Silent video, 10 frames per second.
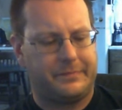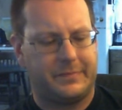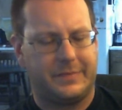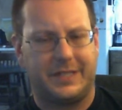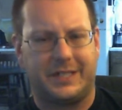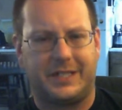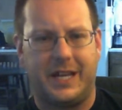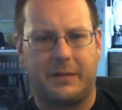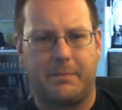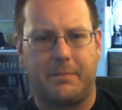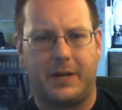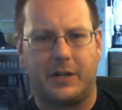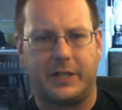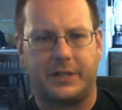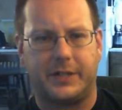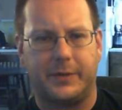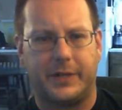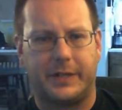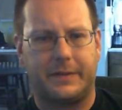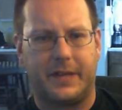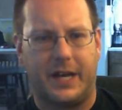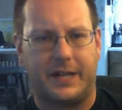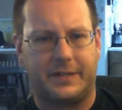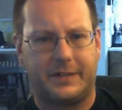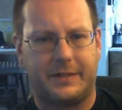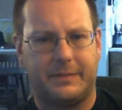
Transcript: distinct bitterness to it that's